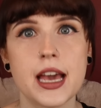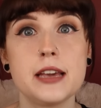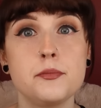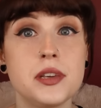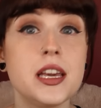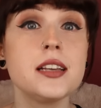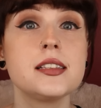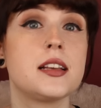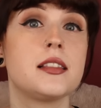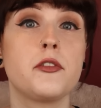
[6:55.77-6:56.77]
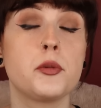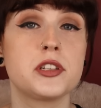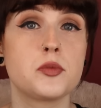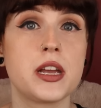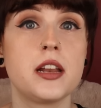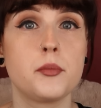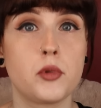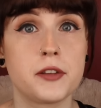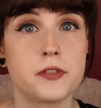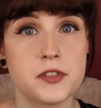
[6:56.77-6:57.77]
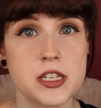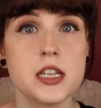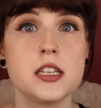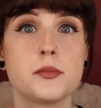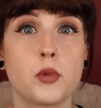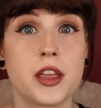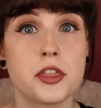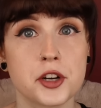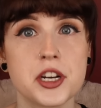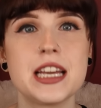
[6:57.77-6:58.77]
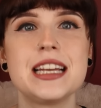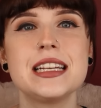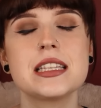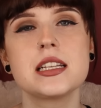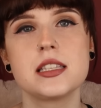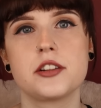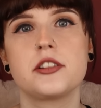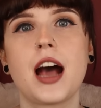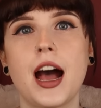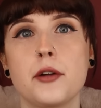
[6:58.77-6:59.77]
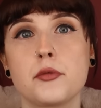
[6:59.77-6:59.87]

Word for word: A BAC level between 0.15 to 0.30 is considered high